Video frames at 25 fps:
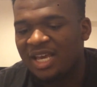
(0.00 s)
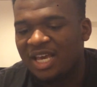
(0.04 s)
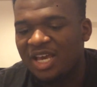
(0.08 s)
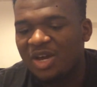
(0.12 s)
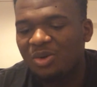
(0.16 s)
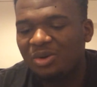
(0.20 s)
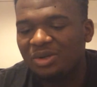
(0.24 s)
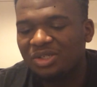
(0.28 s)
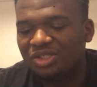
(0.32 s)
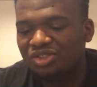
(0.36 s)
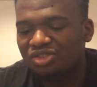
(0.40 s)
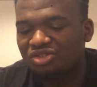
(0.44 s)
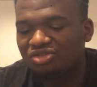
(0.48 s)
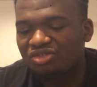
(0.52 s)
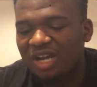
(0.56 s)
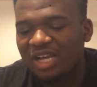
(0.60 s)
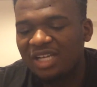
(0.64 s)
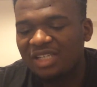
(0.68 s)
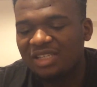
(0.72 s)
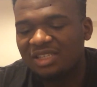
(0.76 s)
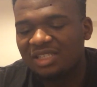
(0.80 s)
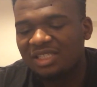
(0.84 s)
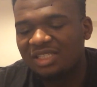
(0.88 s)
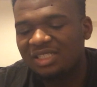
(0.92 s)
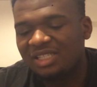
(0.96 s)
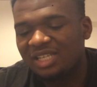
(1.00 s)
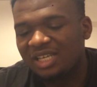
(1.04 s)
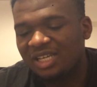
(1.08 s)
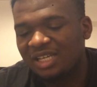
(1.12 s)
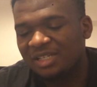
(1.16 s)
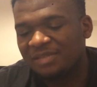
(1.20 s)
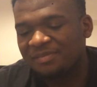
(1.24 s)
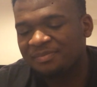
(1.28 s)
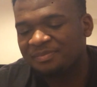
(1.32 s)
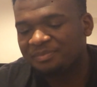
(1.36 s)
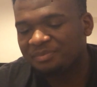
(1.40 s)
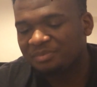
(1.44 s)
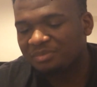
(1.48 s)
It was right the
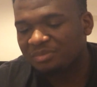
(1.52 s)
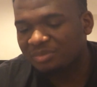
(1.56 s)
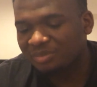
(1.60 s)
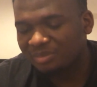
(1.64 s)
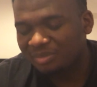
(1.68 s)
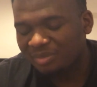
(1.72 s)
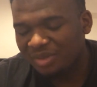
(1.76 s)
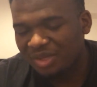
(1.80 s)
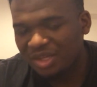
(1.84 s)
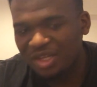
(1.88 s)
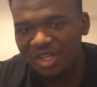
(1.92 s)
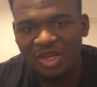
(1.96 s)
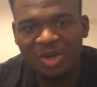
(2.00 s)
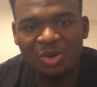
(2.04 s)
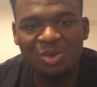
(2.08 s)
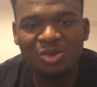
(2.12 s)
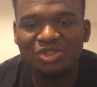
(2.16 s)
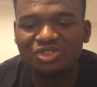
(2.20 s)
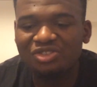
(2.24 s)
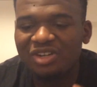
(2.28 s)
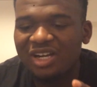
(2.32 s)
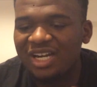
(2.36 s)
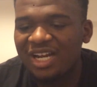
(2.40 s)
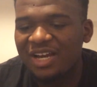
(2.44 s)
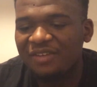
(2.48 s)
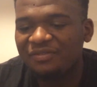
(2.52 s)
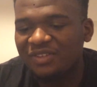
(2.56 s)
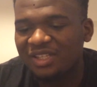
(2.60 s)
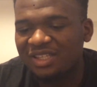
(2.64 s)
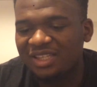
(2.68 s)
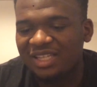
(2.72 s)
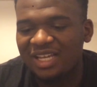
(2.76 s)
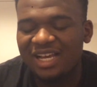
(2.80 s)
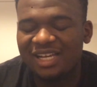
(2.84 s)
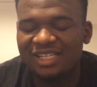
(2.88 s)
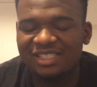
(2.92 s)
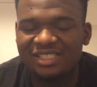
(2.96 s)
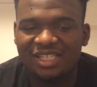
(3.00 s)
day, it was right after
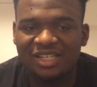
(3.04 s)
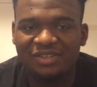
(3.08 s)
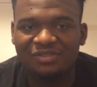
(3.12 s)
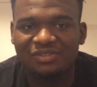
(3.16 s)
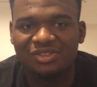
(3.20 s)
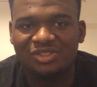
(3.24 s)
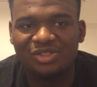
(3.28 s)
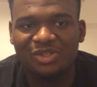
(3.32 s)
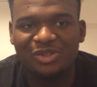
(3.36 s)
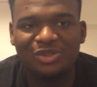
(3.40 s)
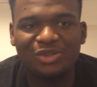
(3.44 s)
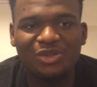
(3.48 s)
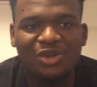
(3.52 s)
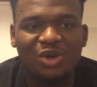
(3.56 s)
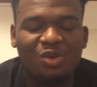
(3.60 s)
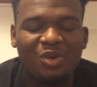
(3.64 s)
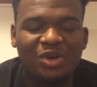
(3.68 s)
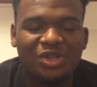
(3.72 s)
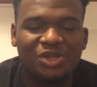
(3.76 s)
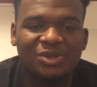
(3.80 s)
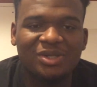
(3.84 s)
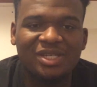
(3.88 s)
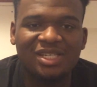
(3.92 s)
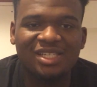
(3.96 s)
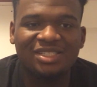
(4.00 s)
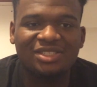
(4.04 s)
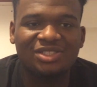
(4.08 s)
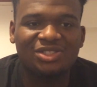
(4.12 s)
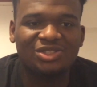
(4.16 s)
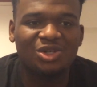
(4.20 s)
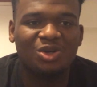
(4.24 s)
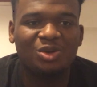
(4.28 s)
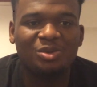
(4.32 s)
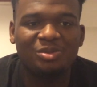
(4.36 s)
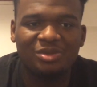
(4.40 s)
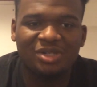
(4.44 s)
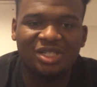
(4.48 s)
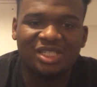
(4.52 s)
Thanksgiving. So you know when you eat
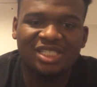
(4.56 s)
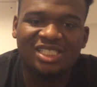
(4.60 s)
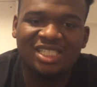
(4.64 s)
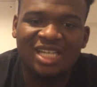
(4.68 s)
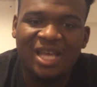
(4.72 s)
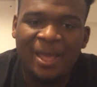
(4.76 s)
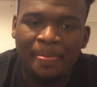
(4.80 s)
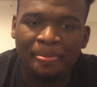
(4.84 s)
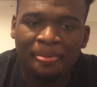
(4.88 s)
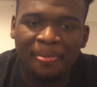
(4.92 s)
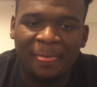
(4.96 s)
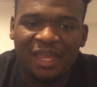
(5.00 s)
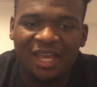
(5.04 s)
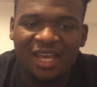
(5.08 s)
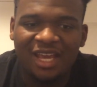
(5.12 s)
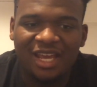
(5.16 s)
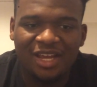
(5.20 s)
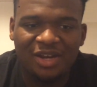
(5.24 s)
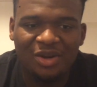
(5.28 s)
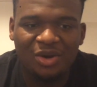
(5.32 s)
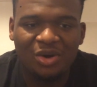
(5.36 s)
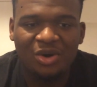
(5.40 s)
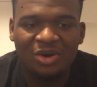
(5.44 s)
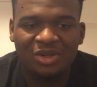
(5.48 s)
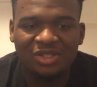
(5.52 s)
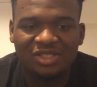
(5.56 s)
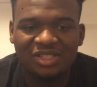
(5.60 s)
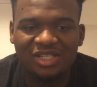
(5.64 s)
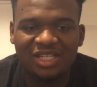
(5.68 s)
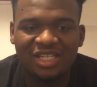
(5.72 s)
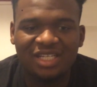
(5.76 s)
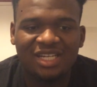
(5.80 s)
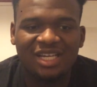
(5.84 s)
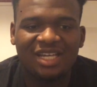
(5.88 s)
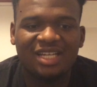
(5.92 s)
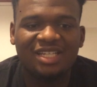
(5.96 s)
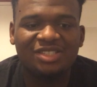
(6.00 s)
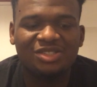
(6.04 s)
so much and all
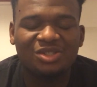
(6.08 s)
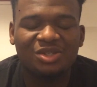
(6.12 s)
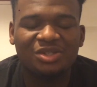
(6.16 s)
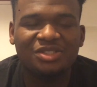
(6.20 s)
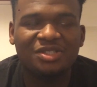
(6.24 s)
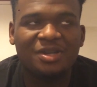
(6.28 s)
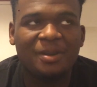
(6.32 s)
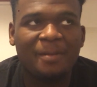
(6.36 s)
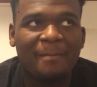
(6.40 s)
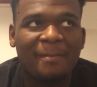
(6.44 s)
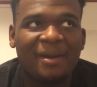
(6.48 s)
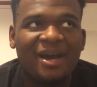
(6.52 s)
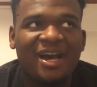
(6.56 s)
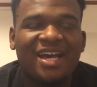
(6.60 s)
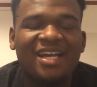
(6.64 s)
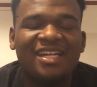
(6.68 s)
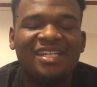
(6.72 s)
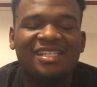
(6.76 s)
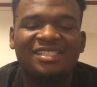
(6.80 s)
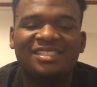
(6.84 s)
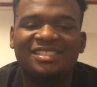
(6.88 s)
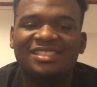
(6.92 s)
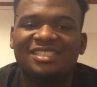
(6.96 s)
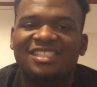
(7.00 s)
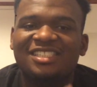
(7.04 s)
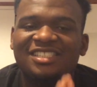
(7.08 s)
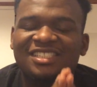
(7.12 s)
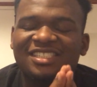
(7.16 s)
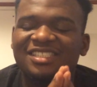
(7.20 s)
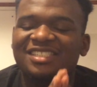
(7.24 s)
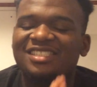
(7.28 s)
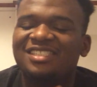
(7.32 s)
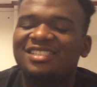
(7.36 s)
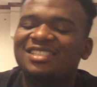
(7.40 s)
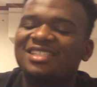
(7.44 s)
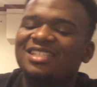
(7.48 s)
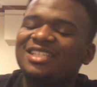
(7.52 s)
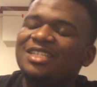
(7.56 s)
that is on your mind is just to
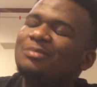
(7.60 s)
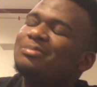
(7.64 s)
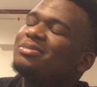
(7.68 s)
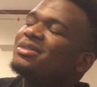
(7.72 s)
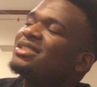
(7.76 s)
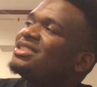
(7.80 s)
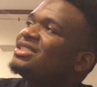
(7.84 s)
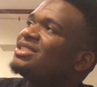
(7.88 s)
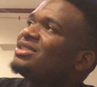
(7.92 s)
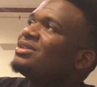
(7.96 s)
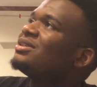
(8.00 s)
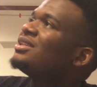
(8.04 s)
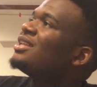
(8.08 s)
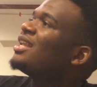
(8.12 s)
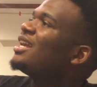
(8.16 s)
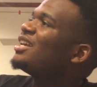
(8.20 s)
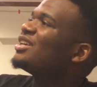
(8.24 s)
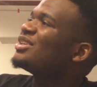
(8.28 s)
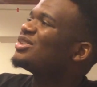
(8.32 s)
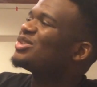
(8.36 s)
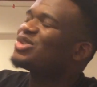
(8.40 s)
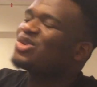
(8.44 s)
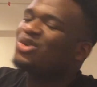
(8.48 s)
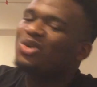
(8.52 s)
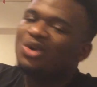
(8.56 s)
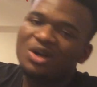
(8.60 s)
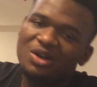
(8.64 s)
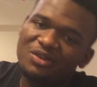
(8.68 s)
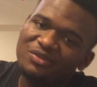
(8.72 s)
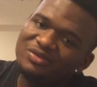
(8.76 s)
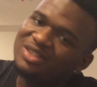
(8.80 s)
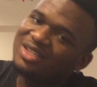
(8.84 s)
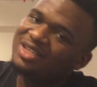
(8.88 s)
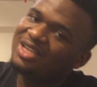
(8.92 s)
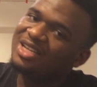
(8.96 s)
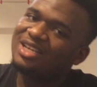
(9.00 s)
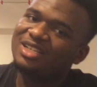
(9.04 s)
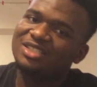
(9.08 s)
sleep until like
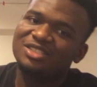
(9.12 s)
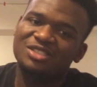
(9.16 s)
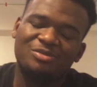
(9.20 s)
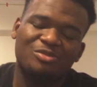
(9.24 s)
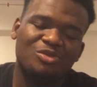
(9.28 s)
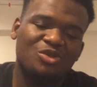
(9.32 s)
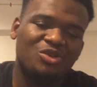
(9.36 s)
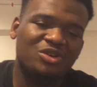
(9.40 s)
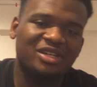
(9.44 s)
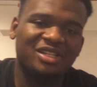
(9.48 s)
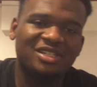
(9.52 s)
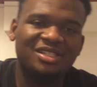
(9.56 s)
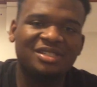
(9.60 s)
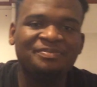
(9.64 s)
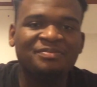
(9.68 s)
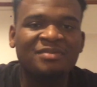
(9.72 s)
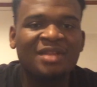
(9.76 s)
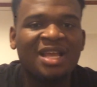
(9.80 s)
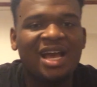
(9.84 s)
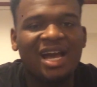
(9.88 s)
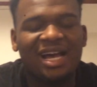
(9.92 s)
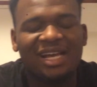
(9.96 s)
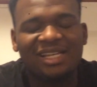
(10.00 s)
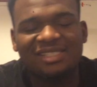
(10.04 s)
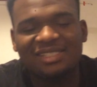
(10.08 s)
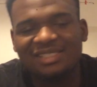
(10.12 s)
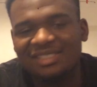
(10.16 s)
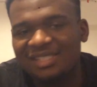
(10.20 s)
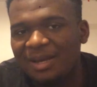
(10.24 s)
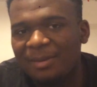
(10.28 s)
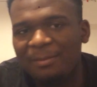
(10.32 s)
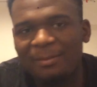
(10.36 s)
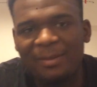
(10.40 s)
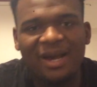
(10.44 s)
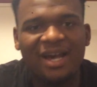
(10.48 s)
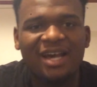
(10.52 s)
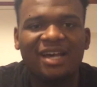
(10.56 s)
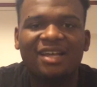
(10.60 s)
12 the next morning. I
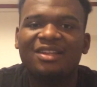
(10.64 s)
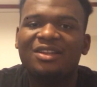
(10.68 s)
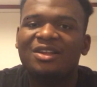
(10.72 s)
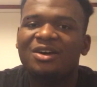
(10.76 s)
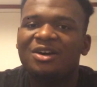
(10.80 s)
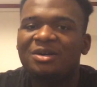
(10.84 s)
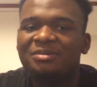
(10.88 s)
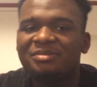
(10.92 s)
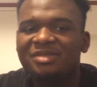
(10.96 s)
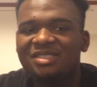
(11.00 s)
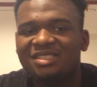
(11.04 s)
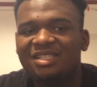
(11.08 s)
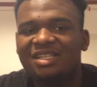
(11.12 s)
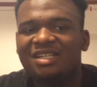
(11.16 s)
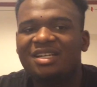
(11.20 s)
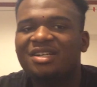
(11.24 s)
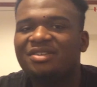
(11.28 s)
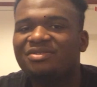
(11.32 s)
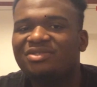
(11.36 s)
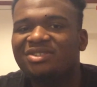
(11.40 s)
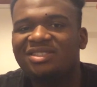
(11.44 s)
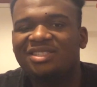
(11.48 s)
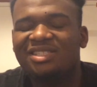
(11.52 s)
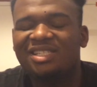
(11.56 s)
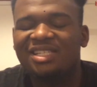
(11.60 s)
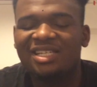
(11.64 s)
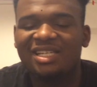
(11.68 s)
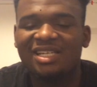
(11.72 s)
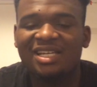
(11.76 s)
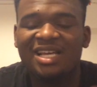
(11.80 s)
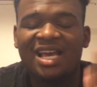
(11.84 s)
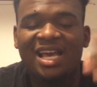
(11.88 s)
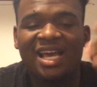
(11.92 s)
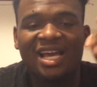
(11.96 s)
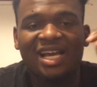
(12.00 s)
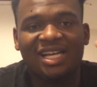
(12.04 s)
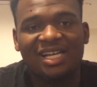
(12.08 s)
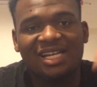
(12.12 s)
set my alarm, set everything
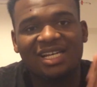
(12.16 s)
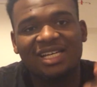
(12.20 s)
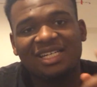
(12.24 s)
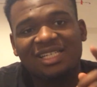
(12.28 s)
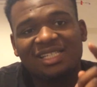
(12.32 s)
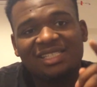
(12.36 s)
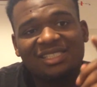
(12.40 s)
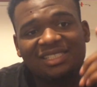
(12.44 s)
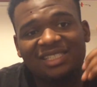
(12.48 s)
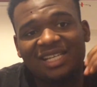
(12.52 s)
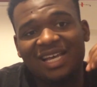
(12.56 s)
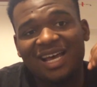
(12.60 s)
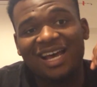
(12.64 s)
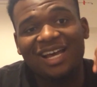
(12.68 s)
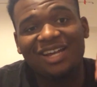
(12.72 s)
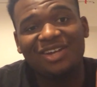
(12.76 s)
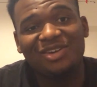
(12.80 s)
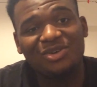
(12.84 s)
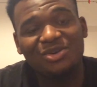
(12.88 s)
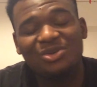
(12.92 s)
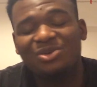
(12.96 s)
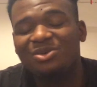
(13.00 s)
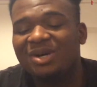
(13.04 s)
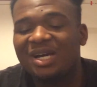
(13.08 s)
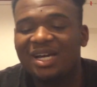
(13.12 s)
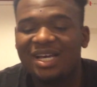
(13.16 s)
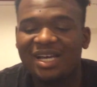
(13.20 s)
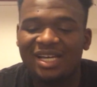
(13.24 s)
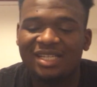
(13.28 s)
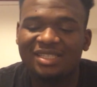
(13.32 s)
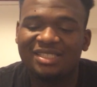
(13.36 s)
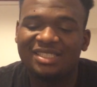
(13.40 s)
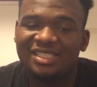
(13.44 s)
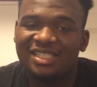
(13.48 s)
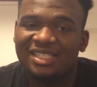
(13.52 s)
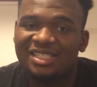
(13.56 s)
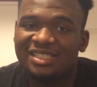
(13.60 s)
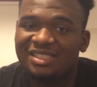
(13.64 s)
because I knew I
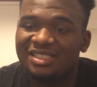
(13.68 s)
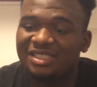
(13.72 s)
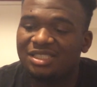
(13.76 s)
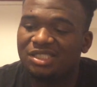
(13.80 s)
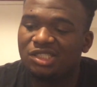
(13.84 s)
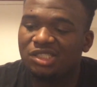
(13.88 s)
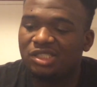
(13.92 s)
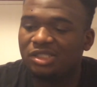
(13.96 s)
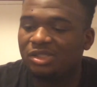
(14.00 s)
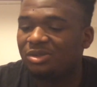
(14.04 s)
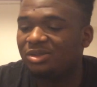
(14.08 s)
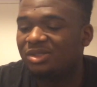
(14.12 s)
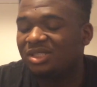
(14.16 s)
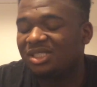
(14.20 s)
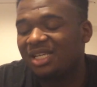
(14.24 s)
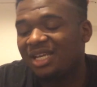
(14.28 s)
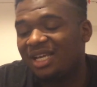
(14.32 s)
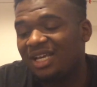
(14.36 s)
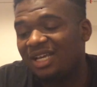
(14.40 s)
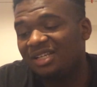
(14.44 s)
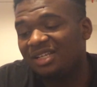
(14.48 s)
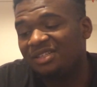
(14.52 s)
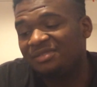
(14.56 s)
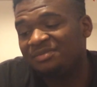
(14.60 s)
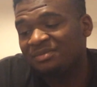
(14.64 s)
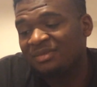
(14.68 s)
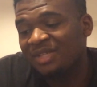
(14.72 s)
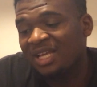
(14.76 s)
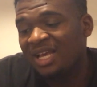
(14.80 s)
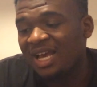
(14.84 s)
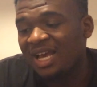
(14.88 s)
had to get these shoes and